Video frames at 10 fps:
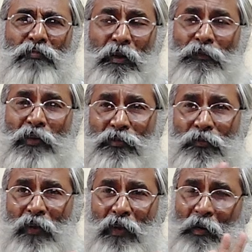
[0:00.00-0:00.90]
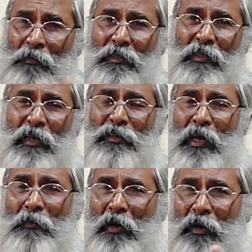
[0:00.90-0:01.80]
if it is fully combust, they are
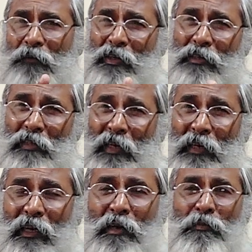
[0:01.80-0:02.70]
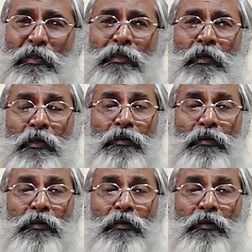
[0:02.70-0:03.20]
shabby, and if it is slightly combust,